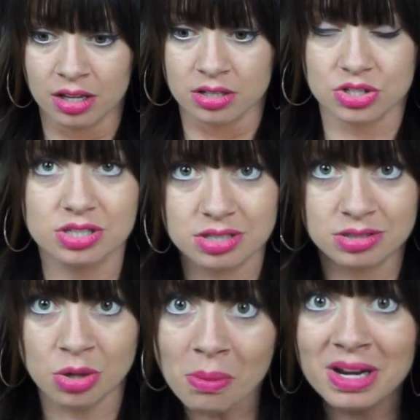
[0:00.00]
just
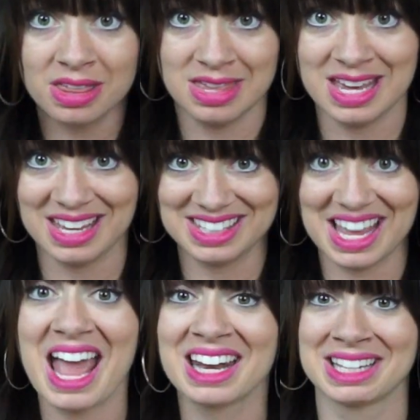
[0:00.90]
so many things
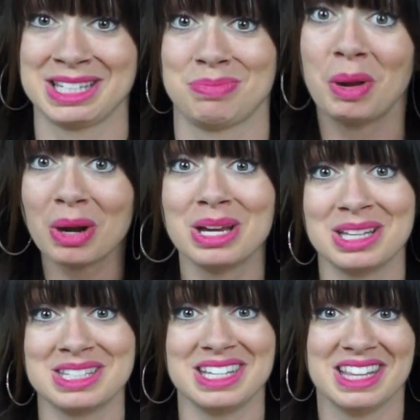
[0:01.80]
I had
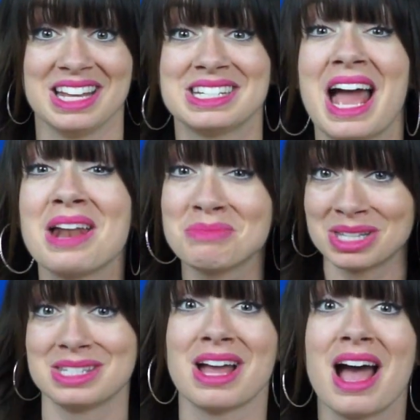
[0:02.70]
experienced in that 10
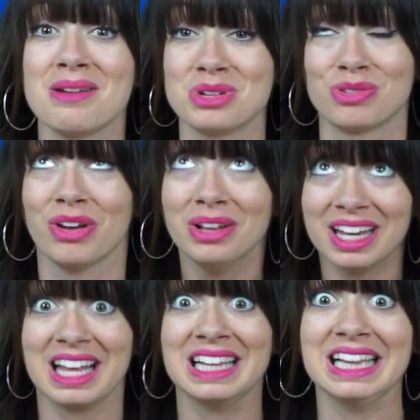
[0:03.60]
months time, which felt
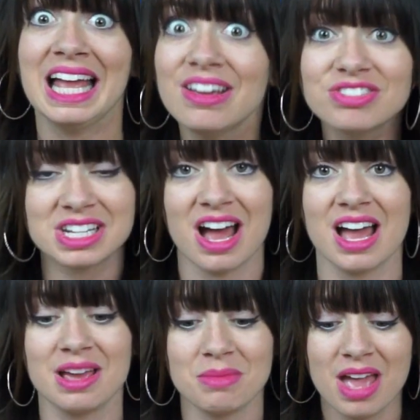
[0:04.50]
like a
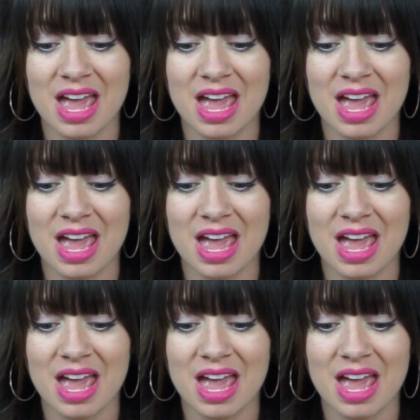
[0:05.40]
lifetime.